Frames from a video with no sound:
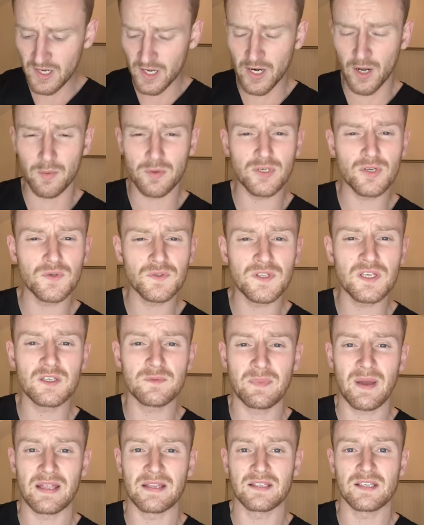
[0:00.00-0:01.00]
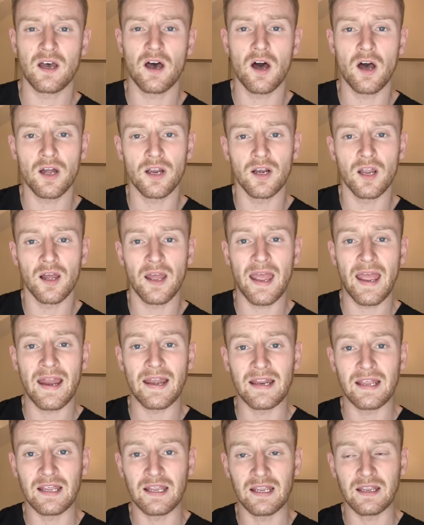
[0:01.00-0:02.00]
And I would use this pen to highlight
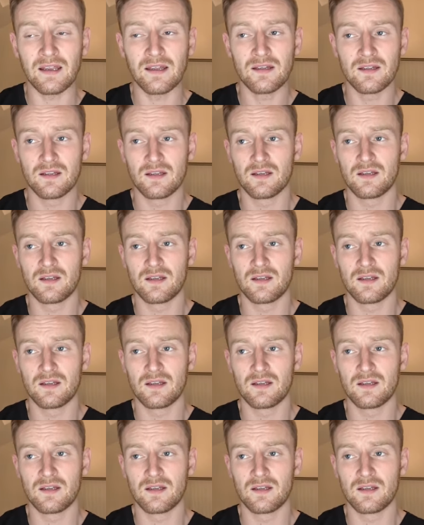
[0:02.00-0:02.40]
any